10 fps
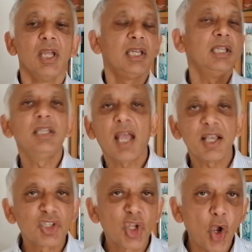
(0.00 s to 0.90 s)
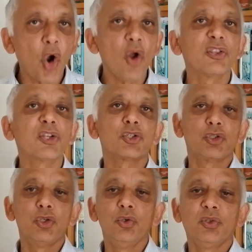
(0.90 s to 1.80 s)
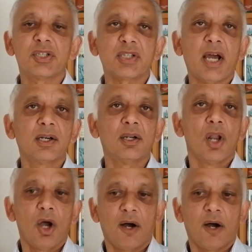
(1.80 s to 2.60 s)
He has gone through the tunnel